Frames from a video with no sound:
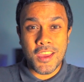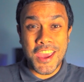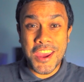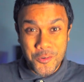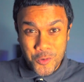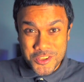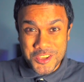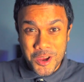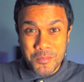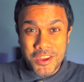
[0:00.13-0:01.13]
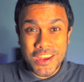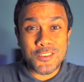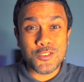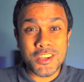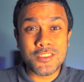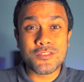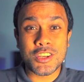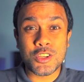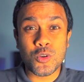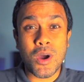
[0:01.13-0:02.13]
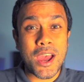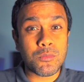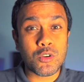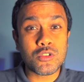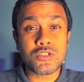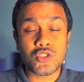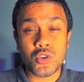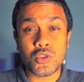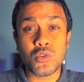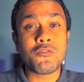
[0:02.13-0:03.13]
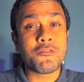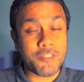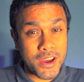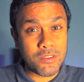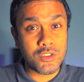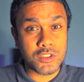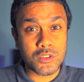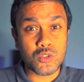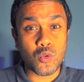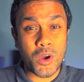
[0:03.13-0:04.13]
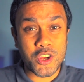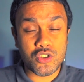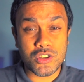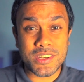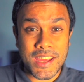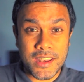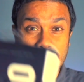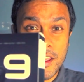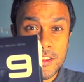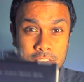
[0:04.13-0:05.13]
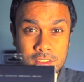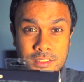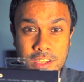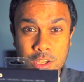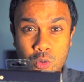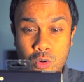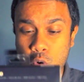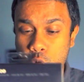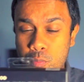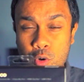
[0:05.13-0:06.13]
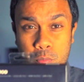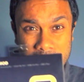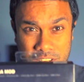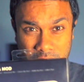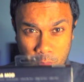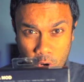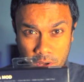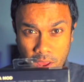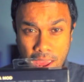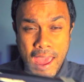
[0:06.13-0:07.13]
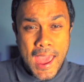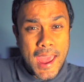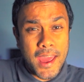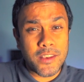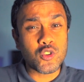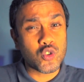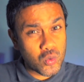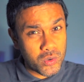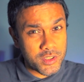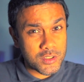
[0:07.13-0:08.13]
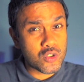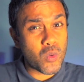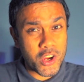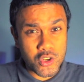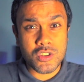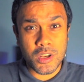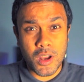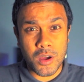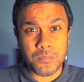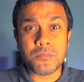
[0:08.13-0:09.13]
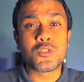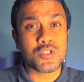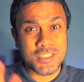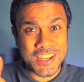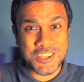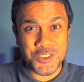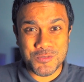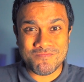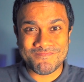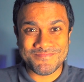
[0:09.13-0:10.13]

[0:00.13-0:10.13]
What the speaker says: Hey, what's up? In today's video, I'm going to show you 5 reasons why you should get this Hero GoPro Media Mod and 2 reasons why you should not. So stay tuned.